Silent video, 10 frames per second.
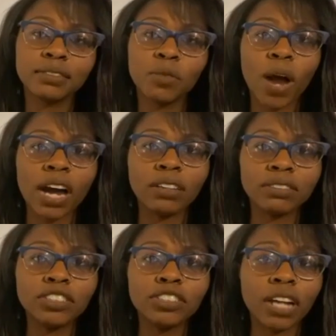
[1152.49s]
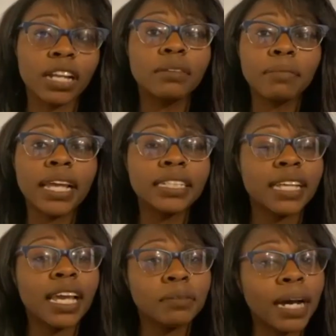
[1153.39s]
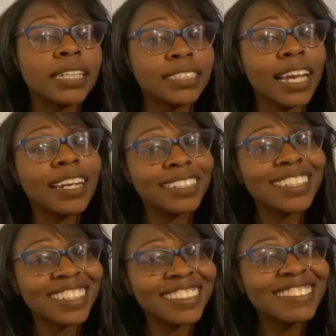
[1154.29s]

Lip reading: while trying to maintain my sanity.